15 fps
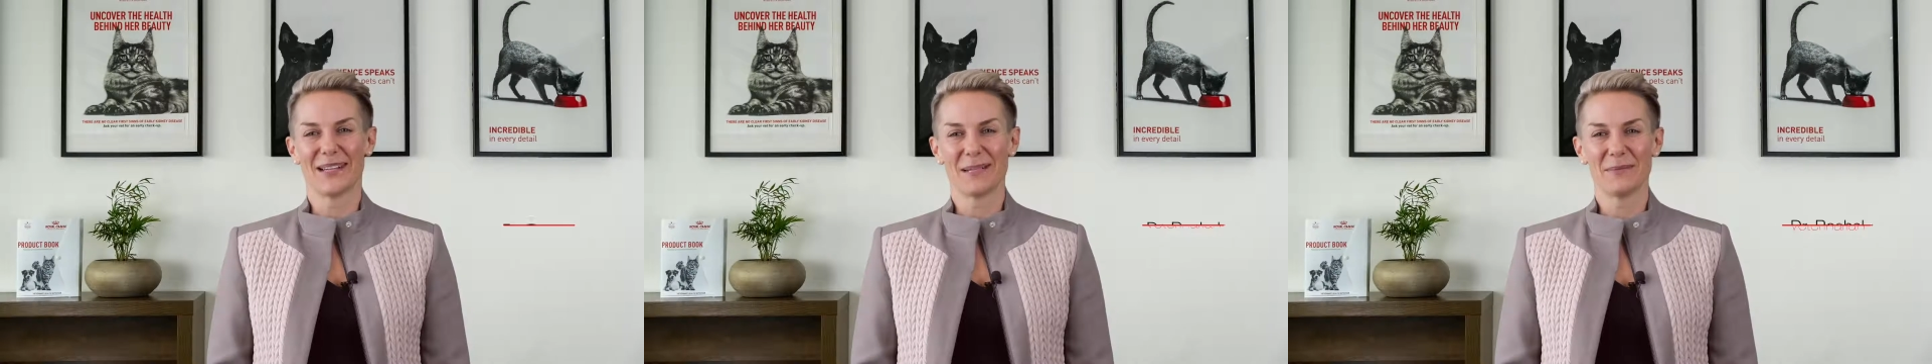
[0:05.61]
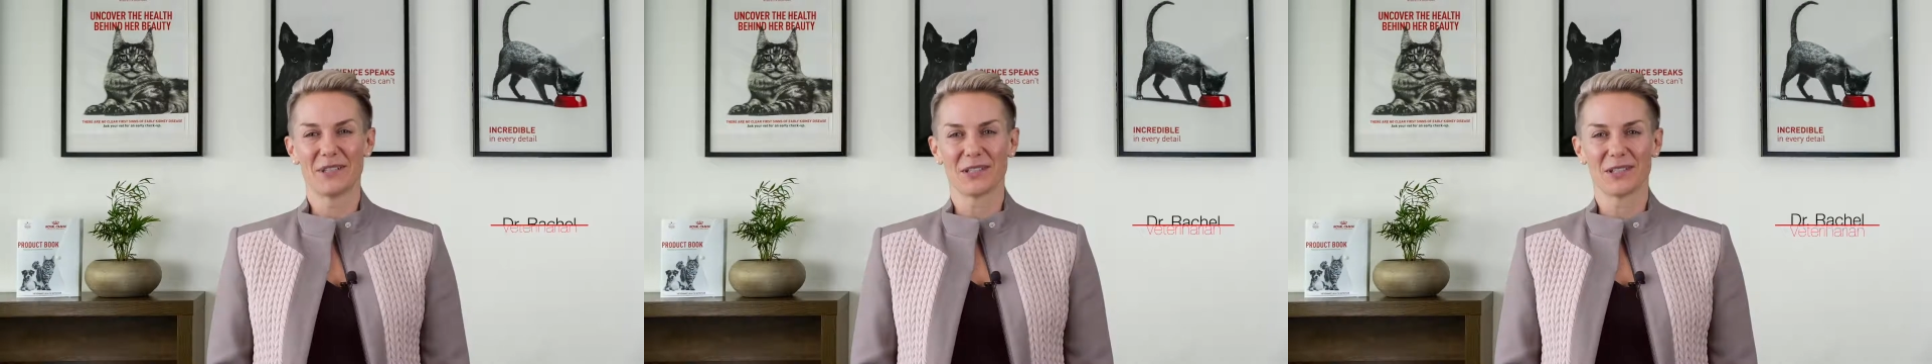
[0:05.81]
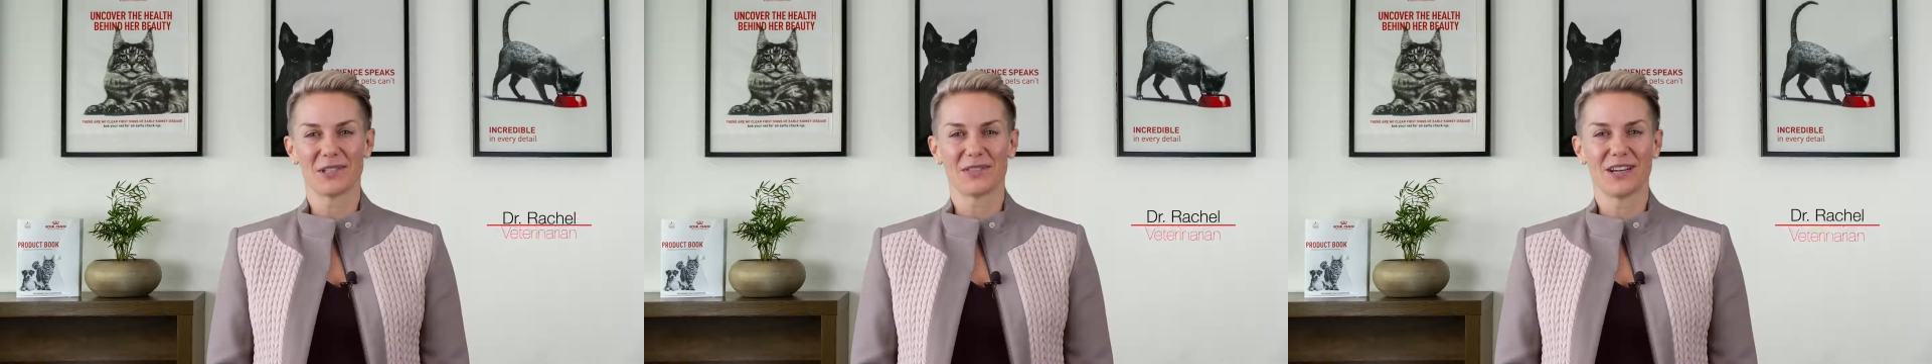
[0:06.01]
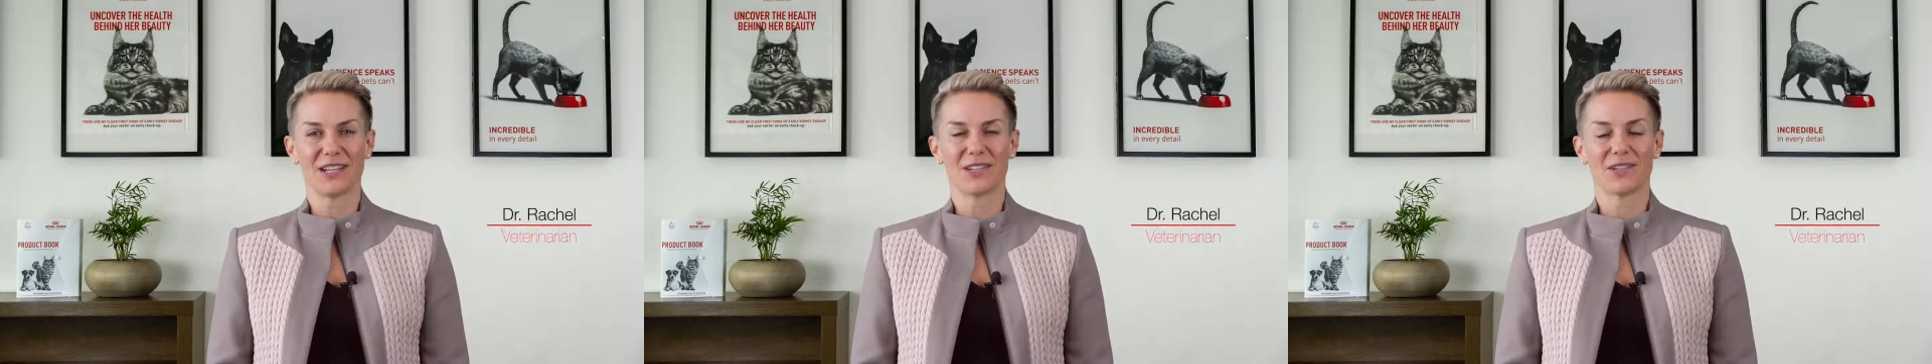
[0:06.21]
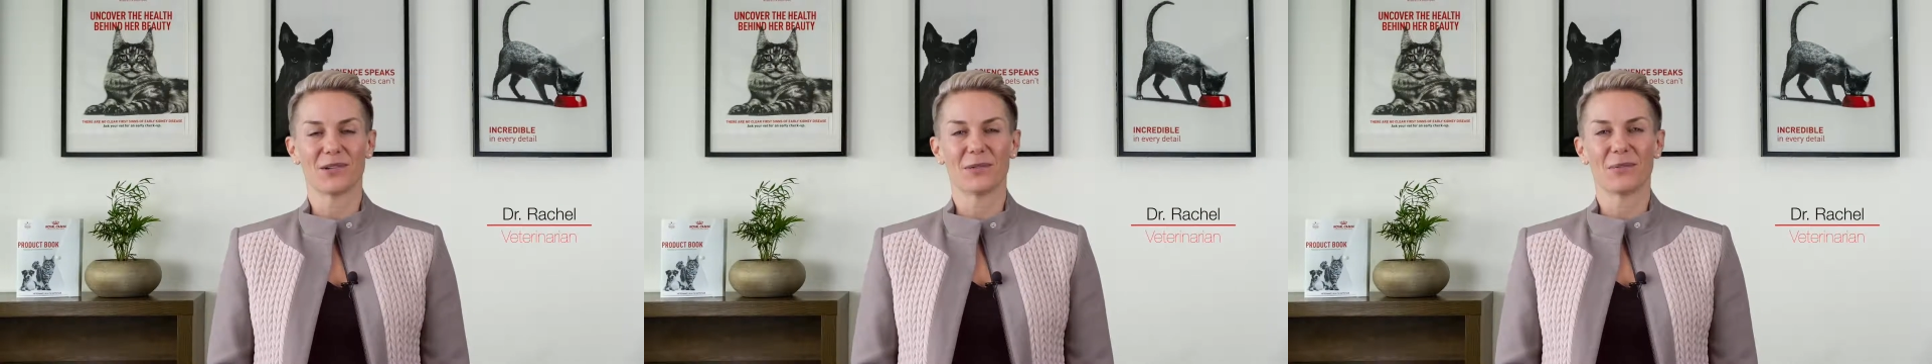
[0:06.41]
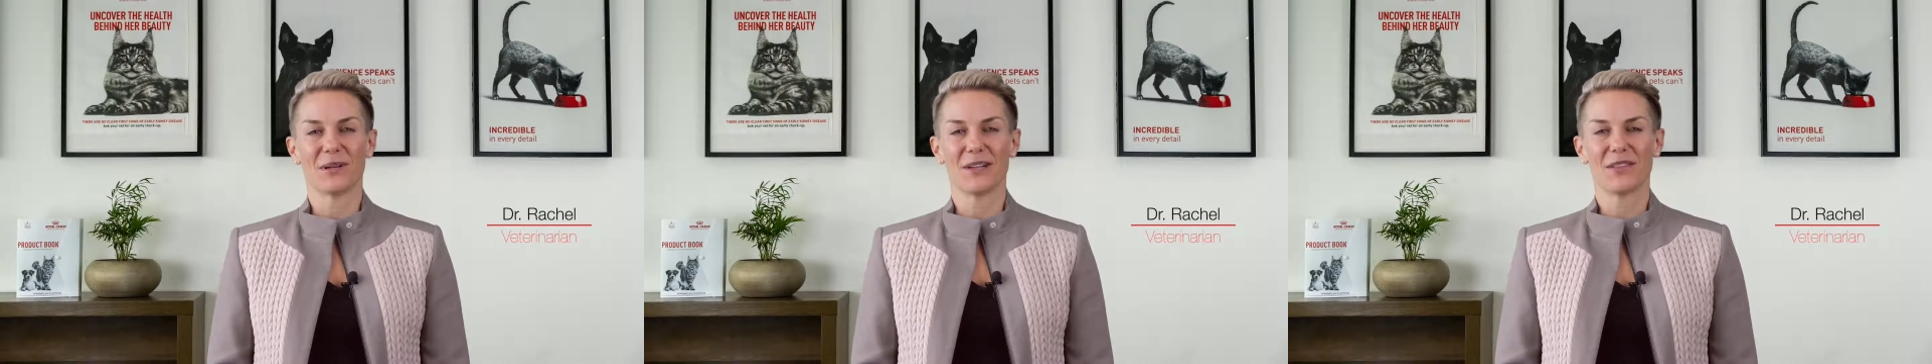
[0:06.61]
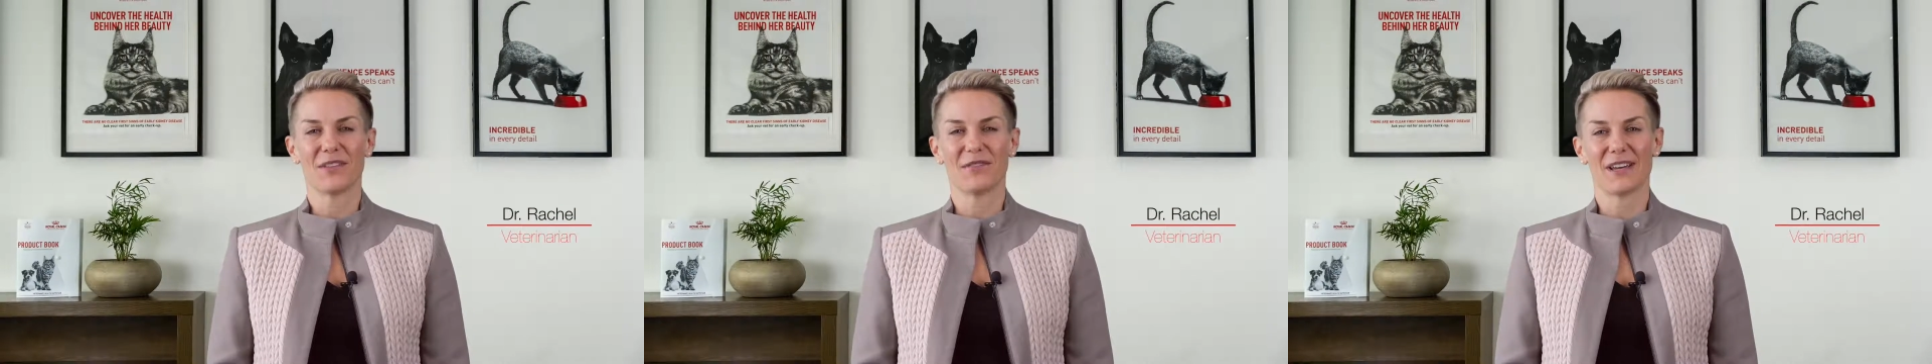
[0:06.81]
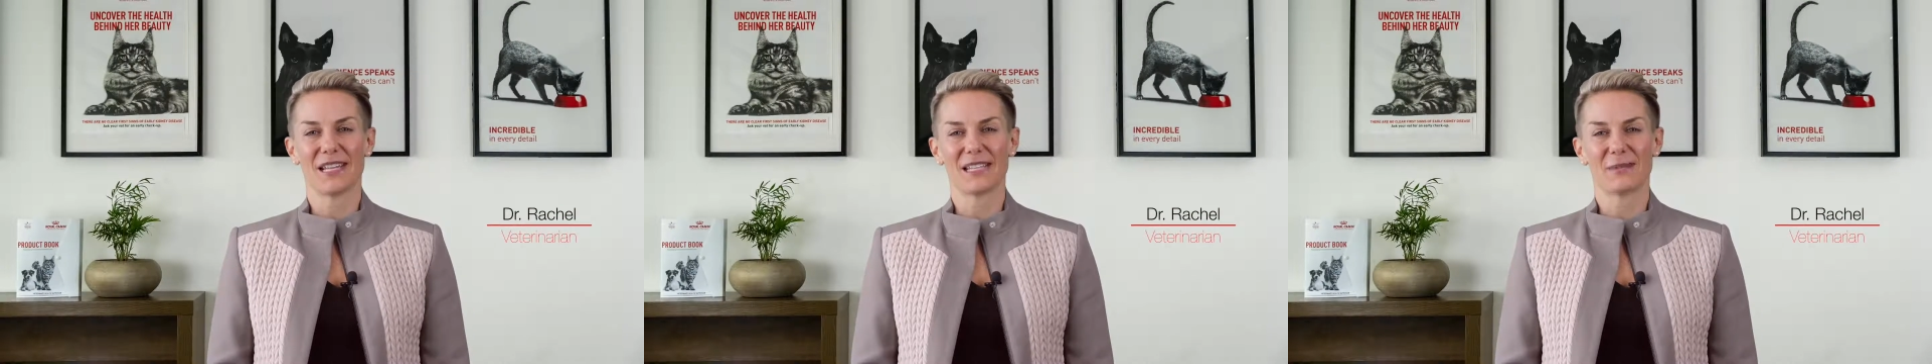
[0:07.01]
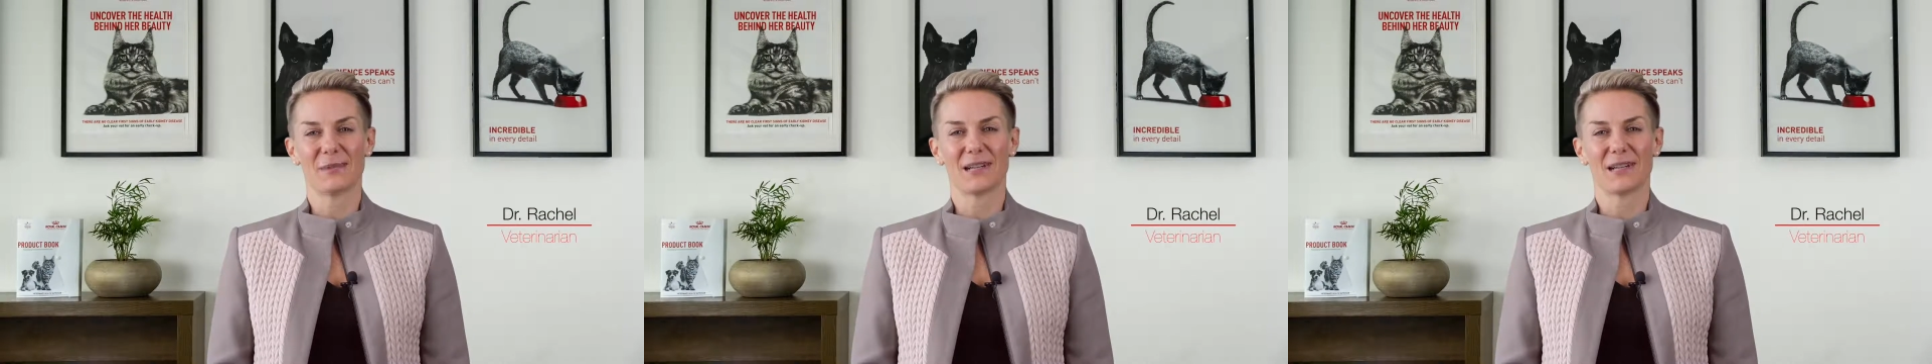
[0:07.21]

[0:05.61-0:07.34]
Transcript: I'm Dr Rachel, one of the vets